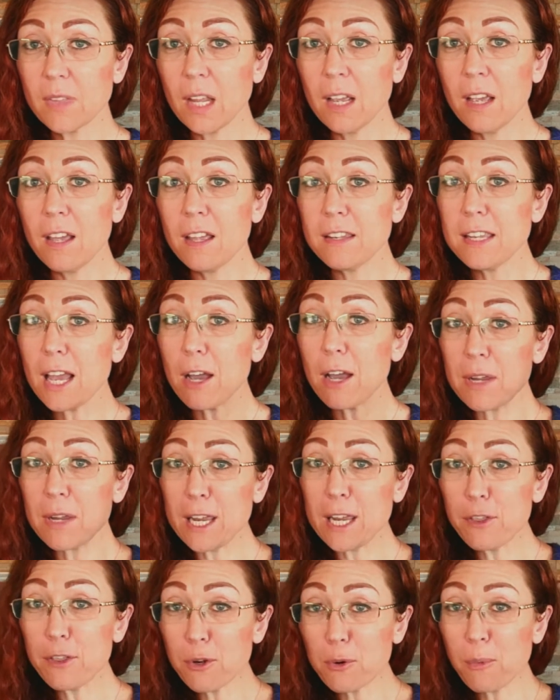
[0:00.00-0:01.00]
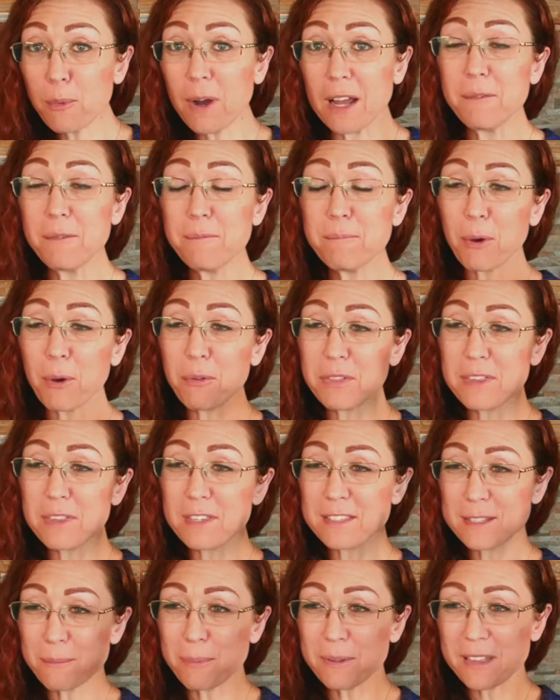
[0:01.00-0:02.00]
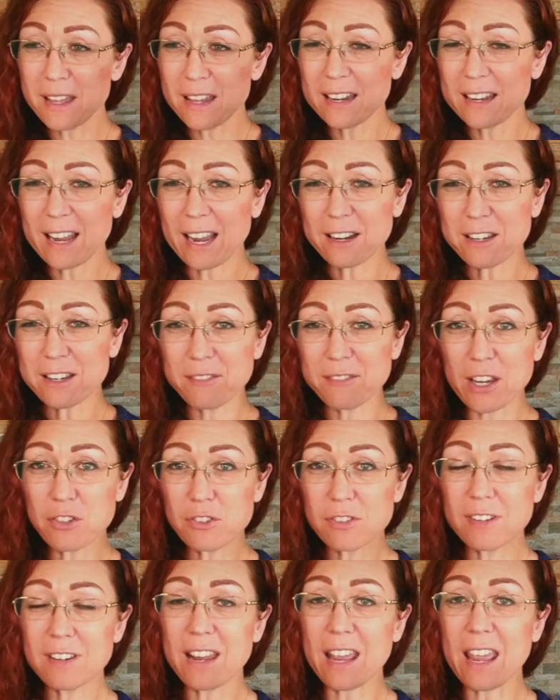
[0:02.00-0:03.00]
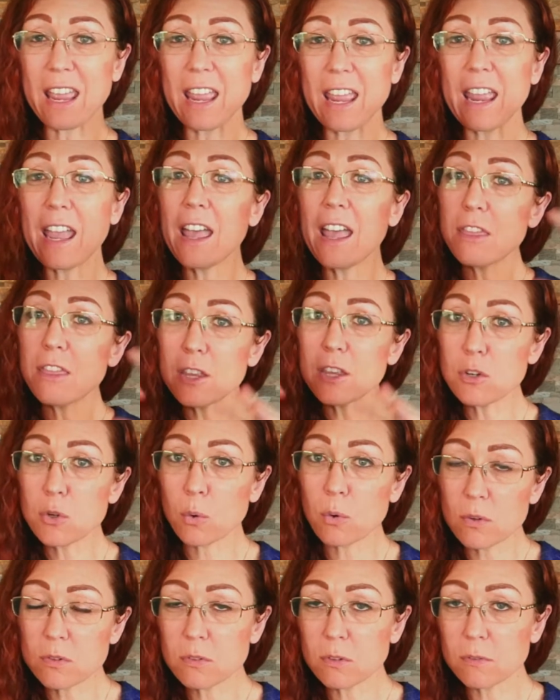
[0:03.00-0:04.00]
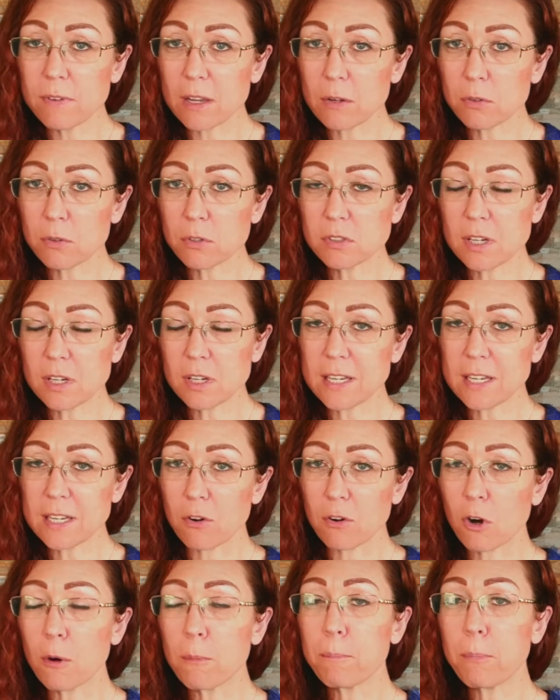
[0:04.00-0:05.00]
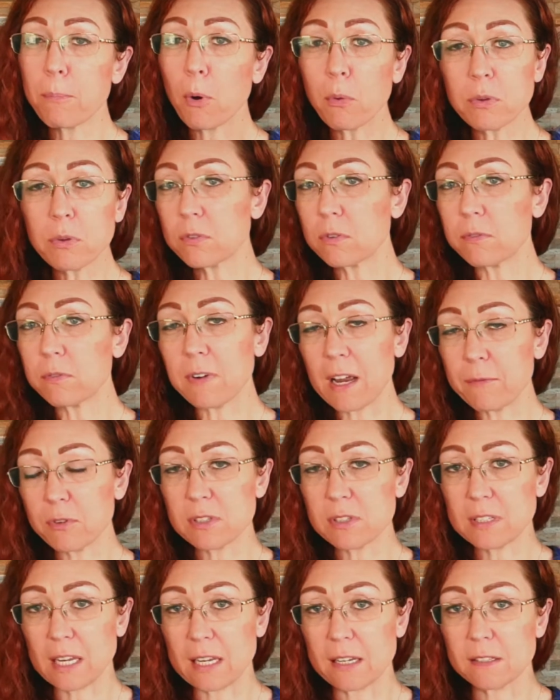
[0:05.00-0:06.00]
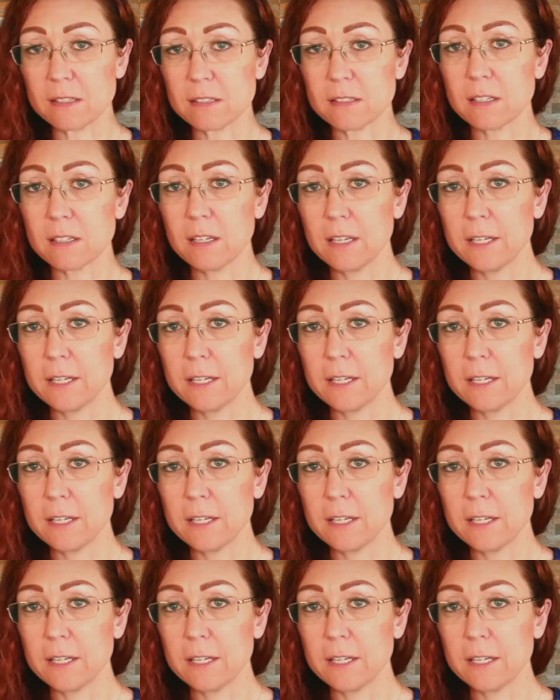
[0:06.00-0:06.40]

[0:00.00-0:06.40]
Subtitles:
Now, either one, both the sympathetic activation and the dorsal vagal shutdown, are both survival states.